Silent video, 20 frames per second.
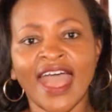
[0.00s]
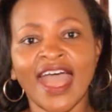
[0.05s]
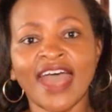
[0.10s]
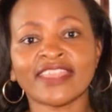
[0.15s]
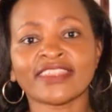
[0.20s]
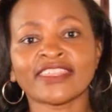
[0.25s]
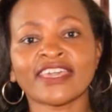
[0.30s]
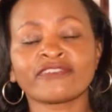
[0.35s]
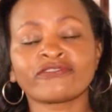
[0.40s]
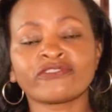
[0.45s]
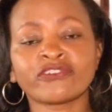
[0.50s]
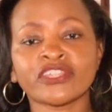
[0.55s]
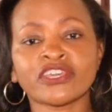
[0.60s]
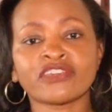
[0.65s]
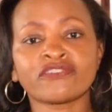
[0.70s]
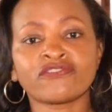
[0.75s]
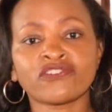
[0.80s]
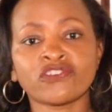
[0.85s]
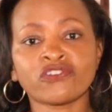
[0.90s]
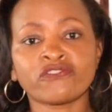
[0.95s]
and therefore they
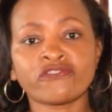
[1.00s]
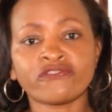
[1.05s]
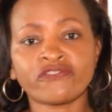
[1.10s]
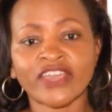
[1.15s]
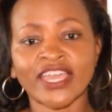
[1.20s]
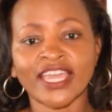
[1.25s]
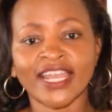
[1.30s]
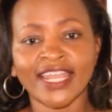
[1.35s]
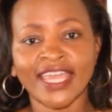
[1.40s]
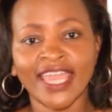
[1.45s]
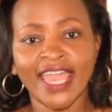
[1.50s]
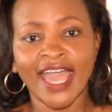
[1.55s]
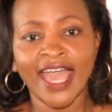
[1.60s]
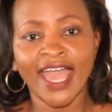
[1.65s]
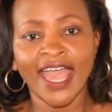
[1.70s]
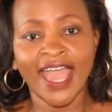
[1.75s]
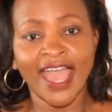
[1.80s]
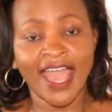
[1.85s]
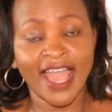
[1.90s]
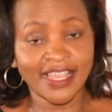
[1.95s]
view failure
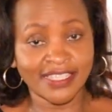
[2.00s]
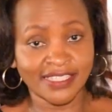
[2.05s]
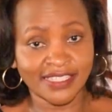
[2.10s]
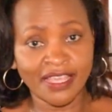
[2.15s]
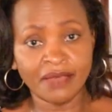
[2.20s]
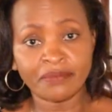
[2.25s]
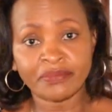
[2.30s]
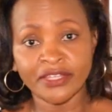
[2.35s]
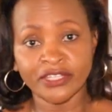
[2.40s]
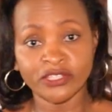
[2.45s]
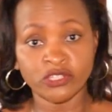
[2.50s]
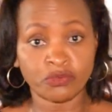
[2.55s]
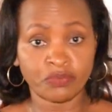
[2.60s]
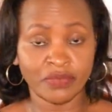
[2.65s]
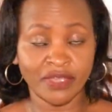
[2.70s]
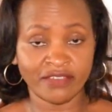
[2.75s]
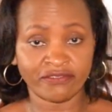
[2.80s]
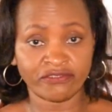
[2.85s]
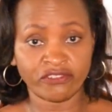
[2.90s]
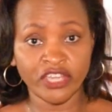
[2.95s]
as something to
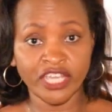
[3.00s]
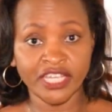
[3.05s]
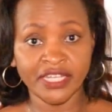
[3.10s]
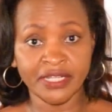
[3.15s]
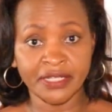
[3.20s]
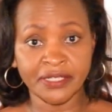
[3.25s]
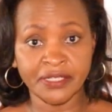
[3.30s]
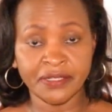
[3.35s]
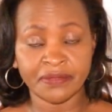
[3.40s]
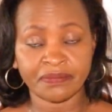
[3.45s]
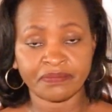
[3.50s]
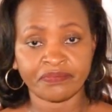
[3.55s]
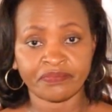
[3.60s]
be avoided.